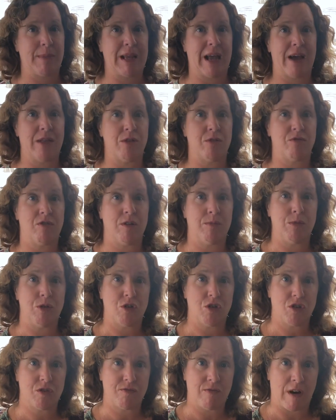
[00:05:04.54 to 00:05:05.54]
either from your
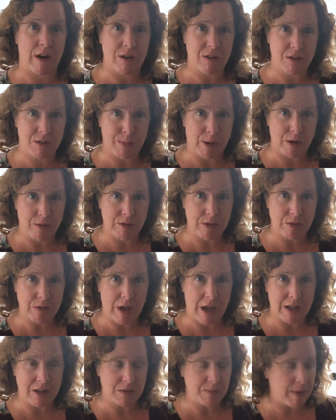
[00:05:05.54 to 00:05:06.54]
smartphone's
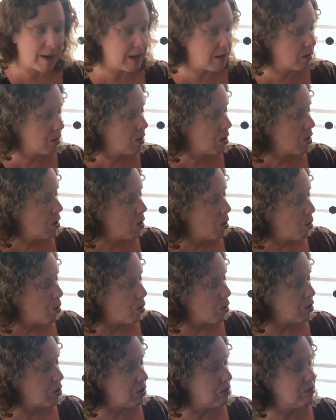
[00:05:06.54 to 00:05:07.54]
hotspot
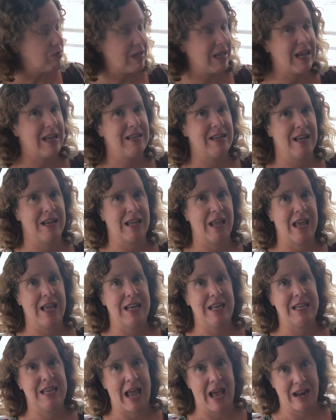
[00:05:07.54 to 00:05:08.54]
or using a
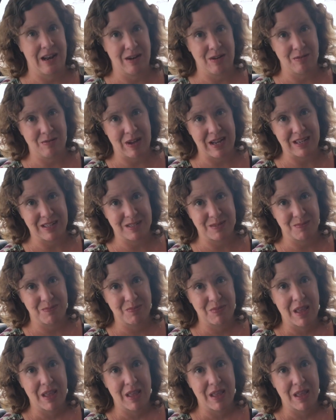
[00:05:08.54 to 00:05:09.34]
dedicated data device.